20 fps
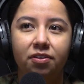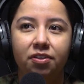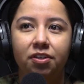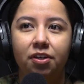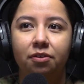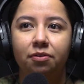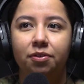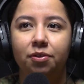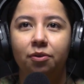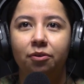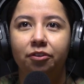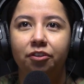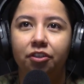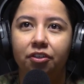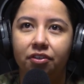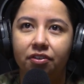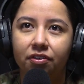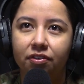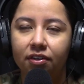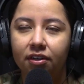so
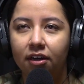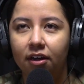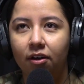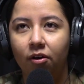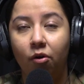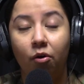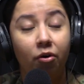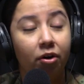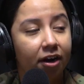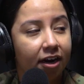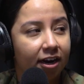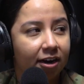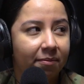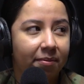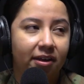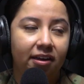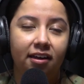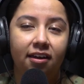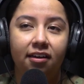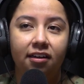soldiers or
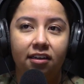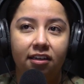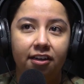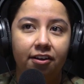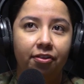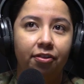airmen can click